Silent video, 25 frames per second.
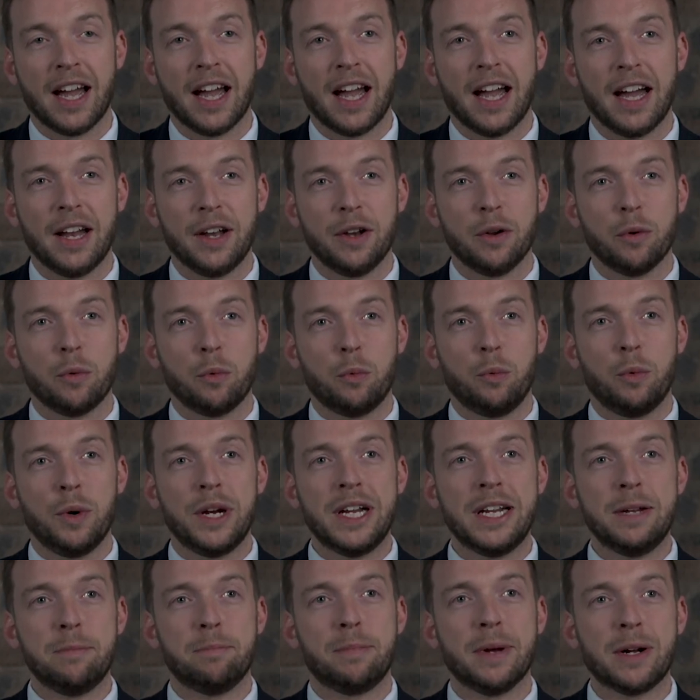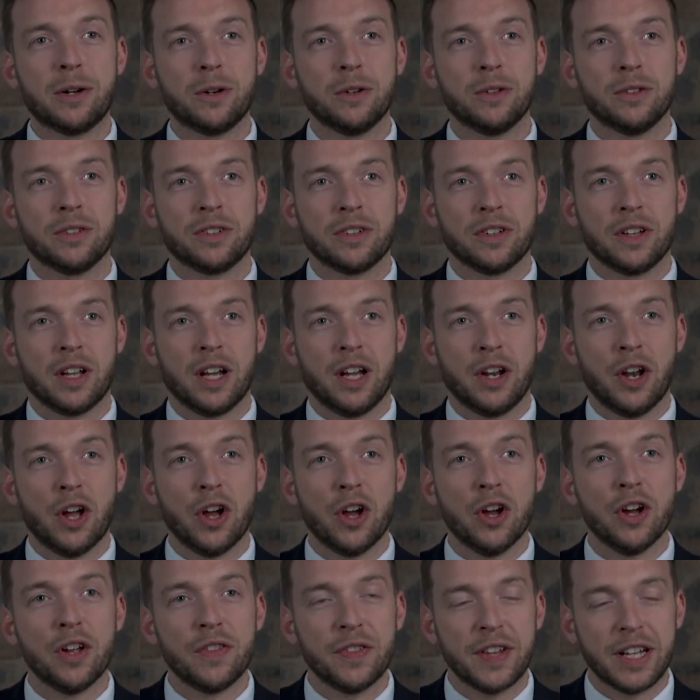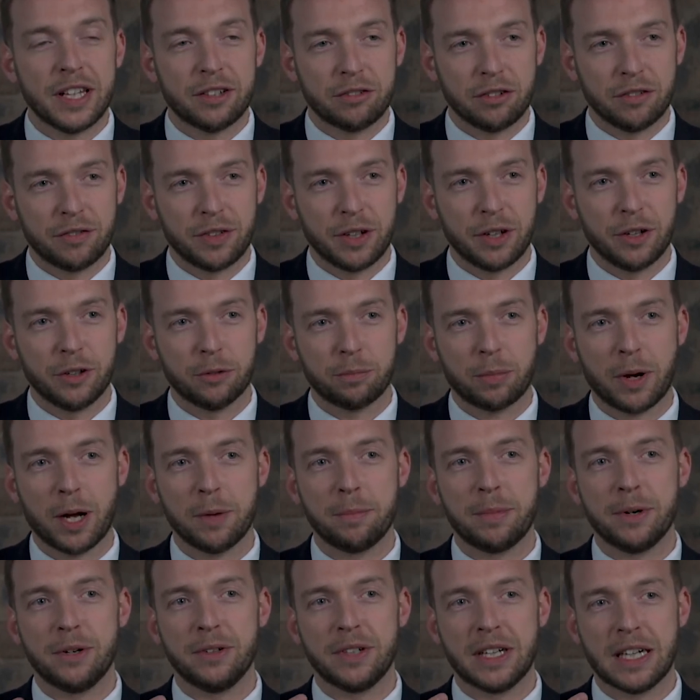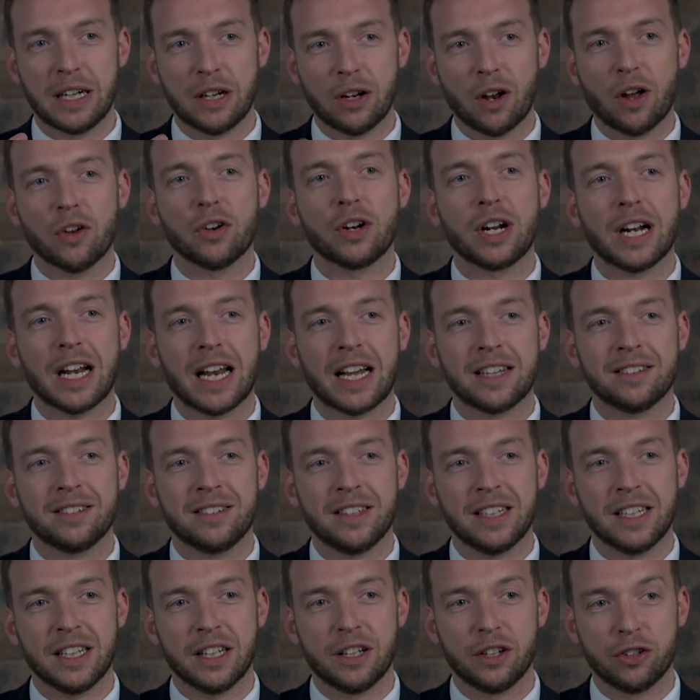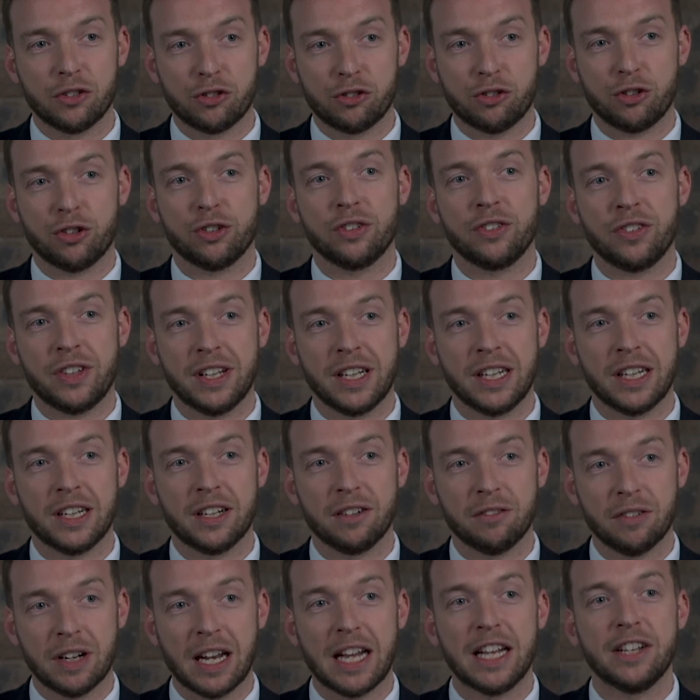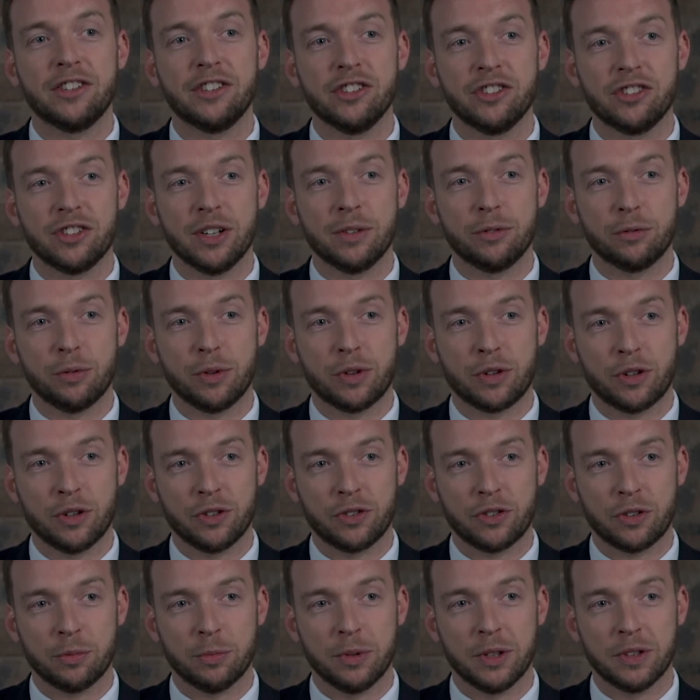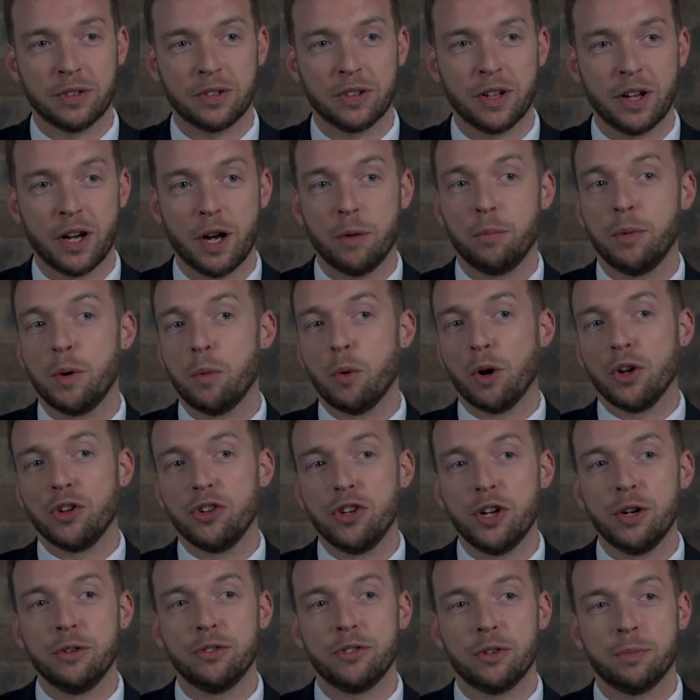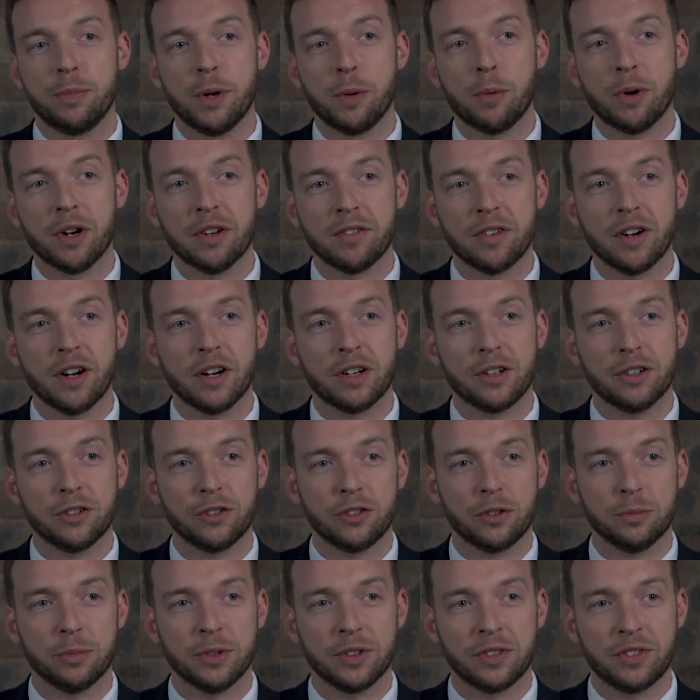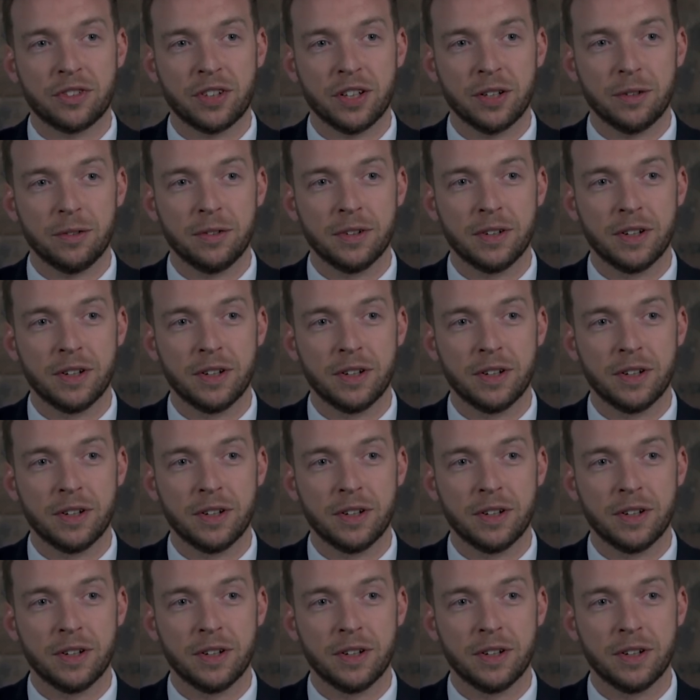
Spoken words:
and we build and earn these reviews by building long-lasting, trusting relationships with customers, and we want you to be one of our customers too.